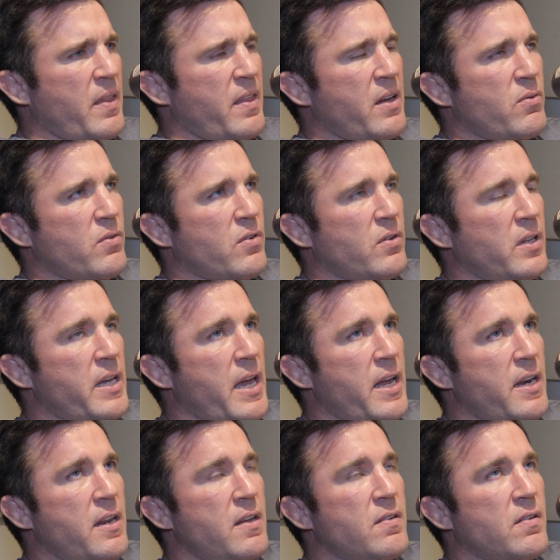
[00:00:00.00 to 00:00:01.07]
I think it was early
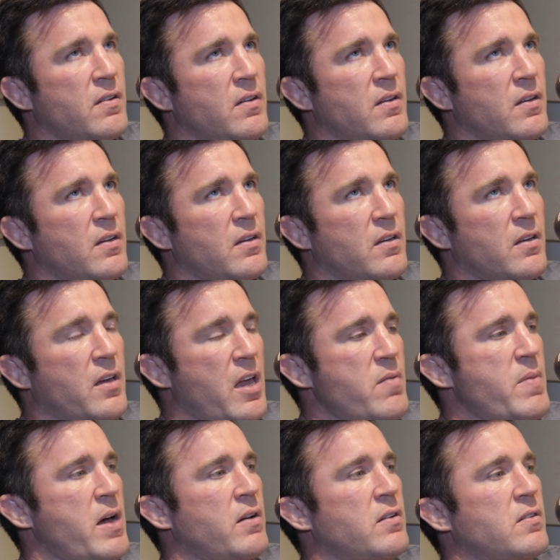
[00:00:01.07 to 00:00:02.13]
eighties.
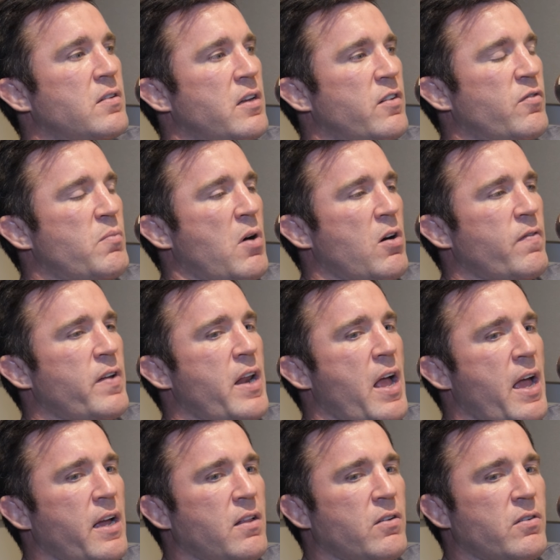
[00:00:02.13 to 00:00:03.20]
Came out and said, if Marvin
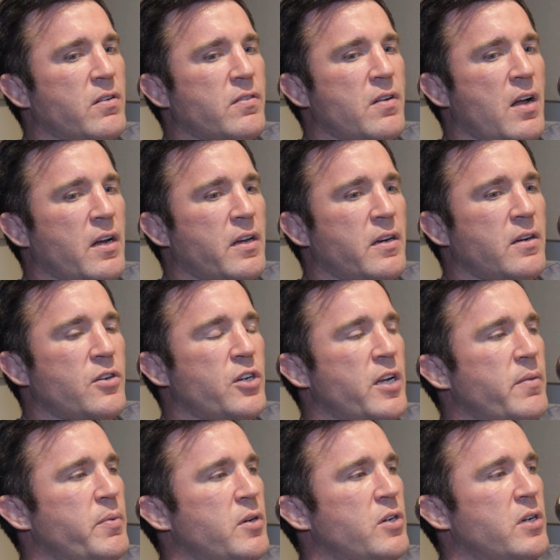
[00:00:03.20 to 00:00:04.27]
Hagler does not get a
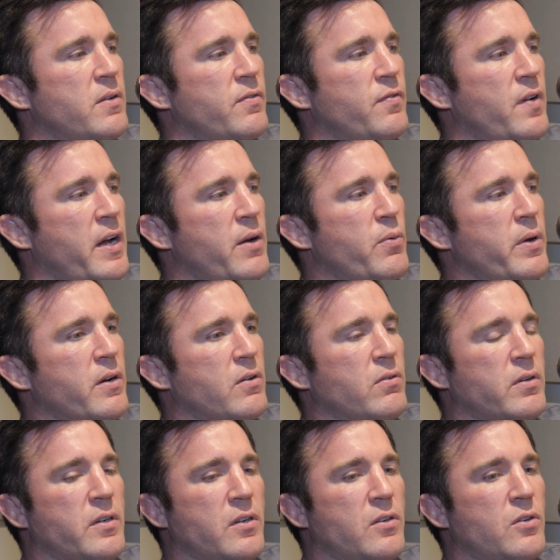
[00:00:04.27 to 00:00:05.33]
championship fight, we are
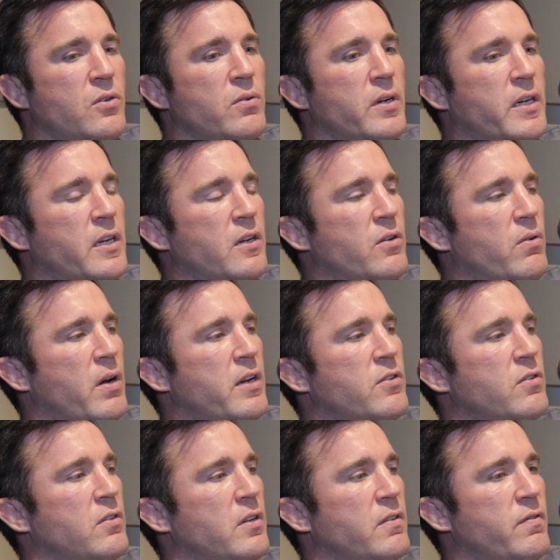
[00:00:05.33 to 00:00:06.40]
going to do a
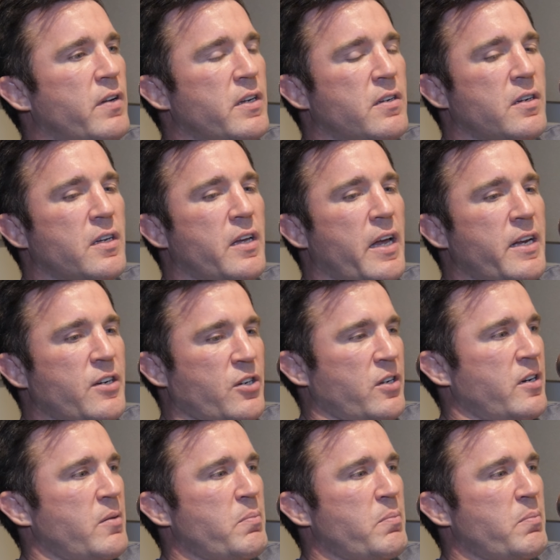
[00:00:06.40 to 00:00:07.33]
congressional investigation.